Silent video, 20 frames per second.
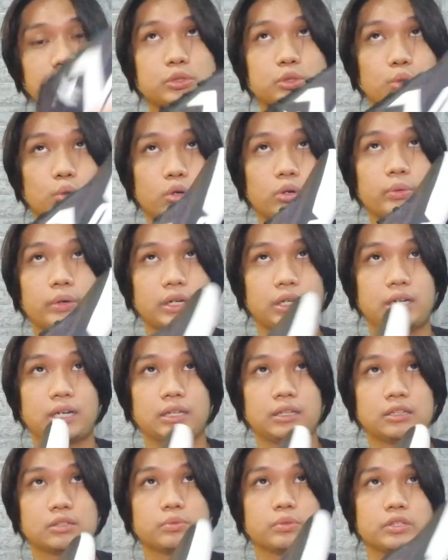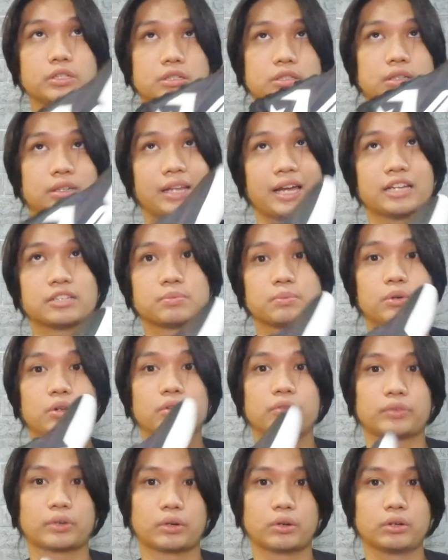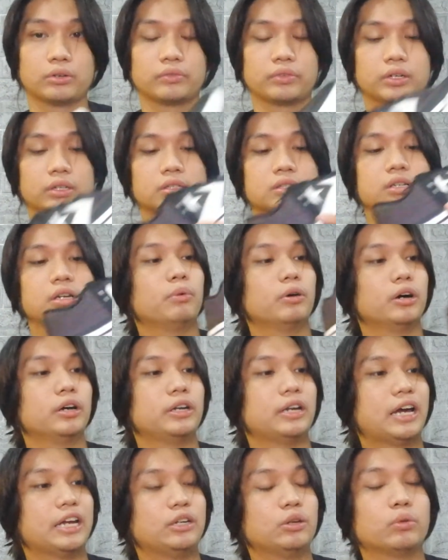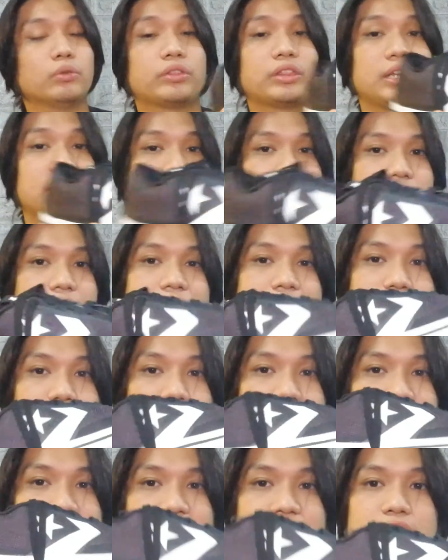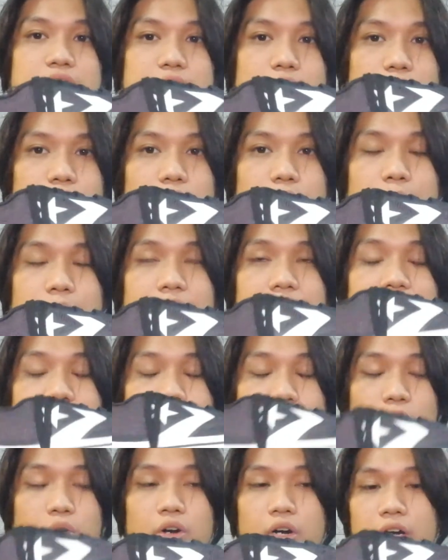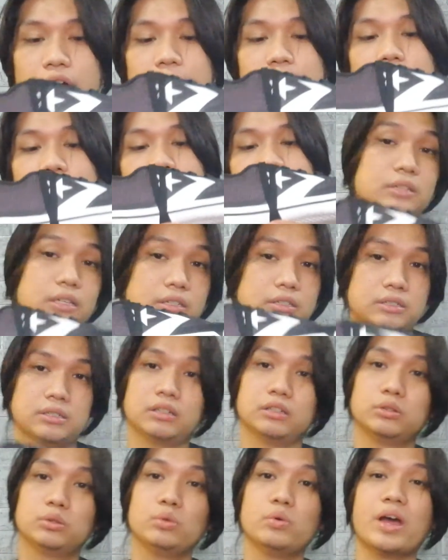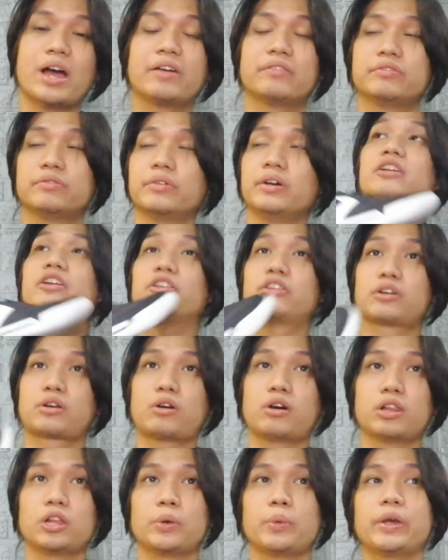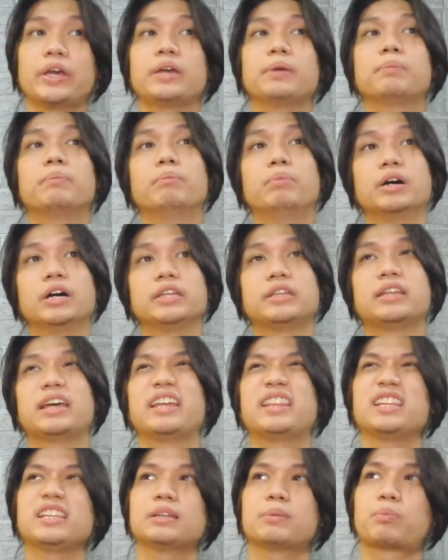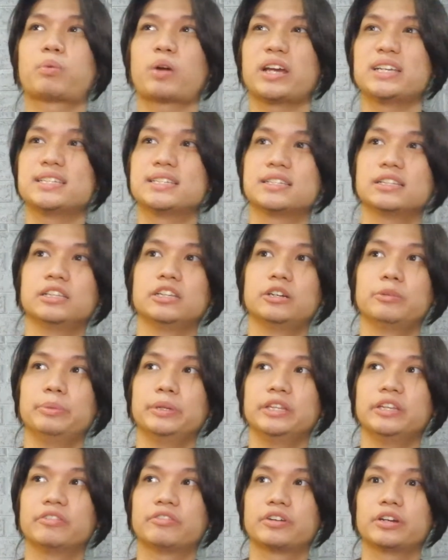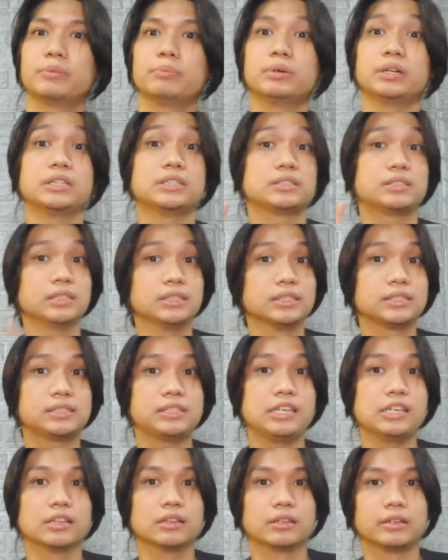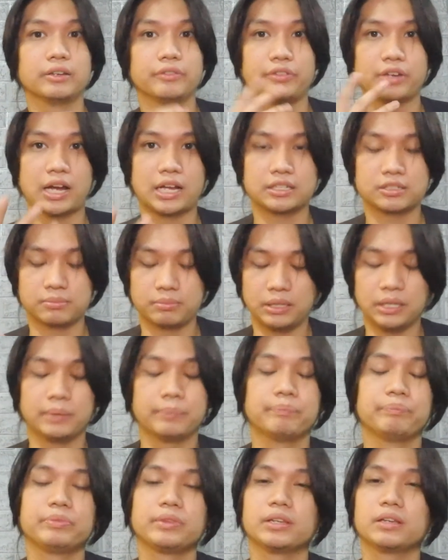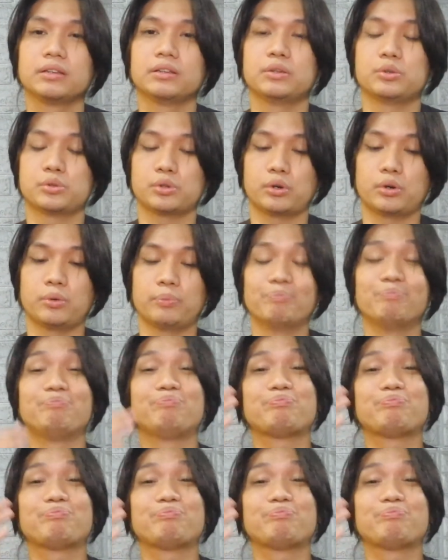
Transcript: store where I got this, which is the last mall for Converse. But I don't think they actually have this colorway anymore, but they still do have another colorway, but I think the price is a little bit different, but it's still a steal if you ask me. So